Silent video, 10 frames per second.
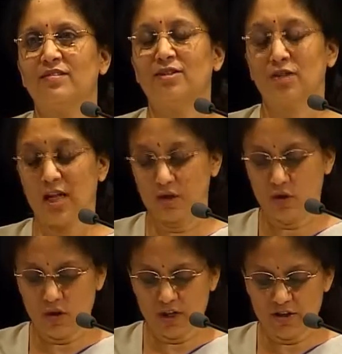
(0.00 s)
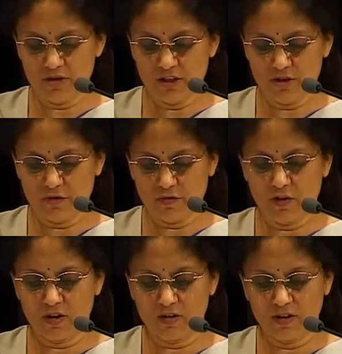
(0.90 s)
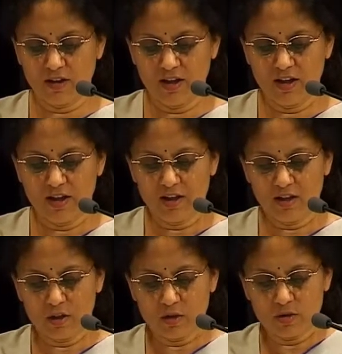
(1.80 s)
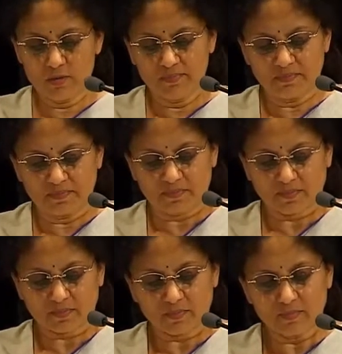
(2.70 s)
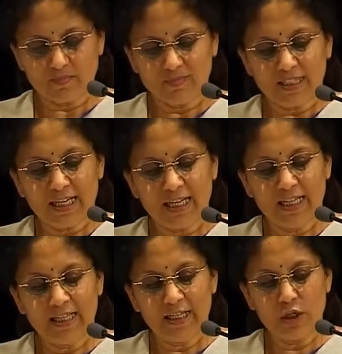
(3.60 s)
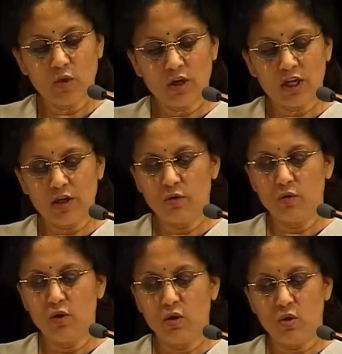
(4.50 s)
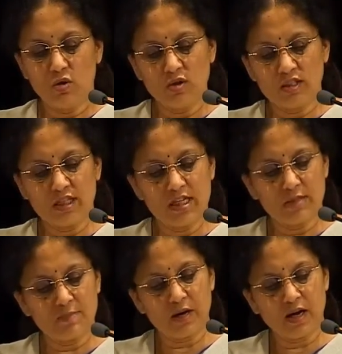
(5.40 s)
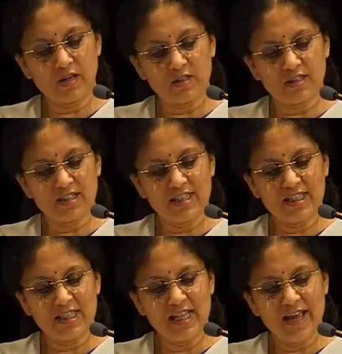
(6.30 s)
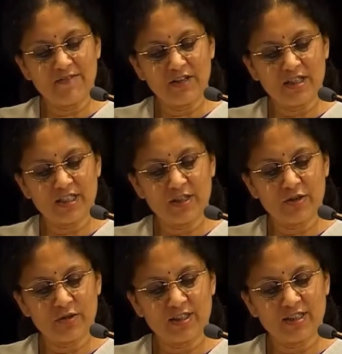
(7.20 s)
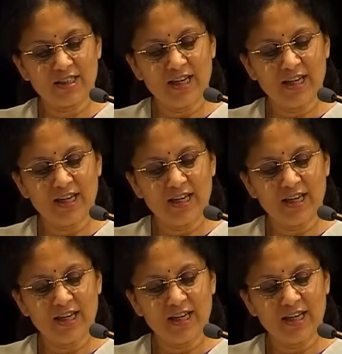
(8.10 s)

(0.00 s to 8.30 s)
So that's all that you need to follow. So the yogi who knows these paths is never deluded.